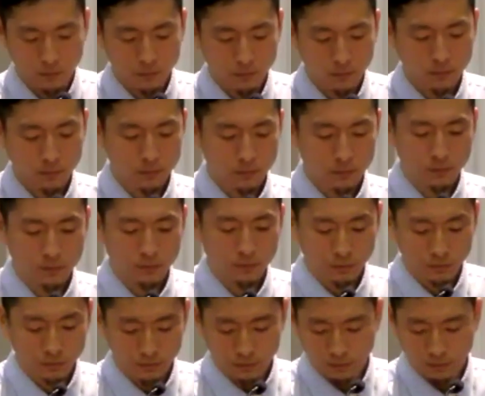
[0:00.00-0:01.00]

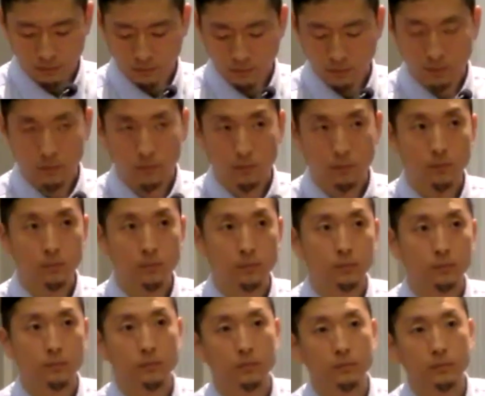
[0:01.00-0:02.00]

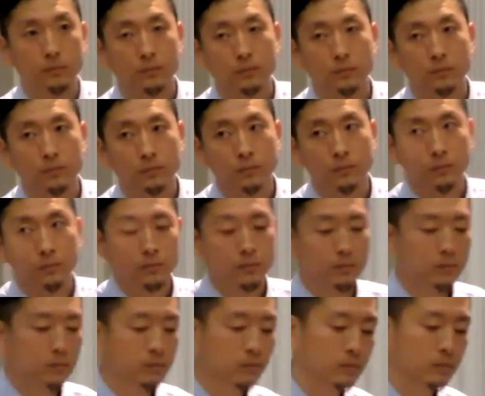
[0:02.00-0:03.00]

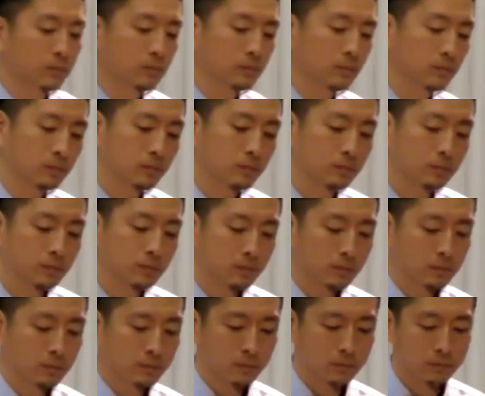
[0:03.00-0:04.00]

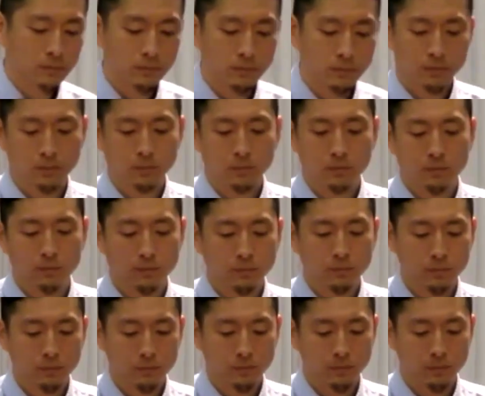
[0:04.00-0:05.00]

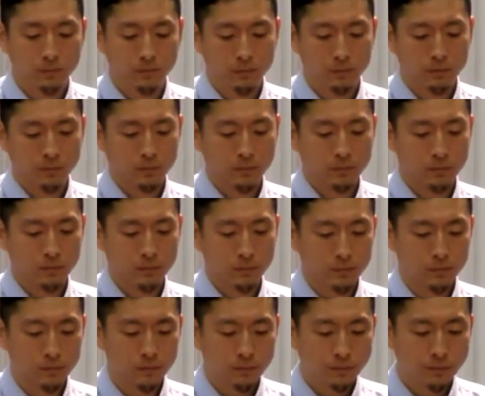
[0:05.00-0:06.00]

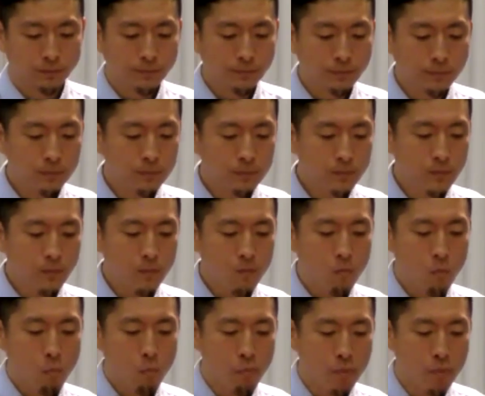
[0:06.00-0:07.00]

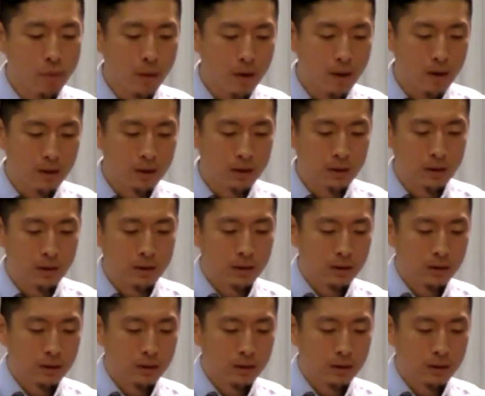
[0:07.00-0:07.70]
Nobody speaks.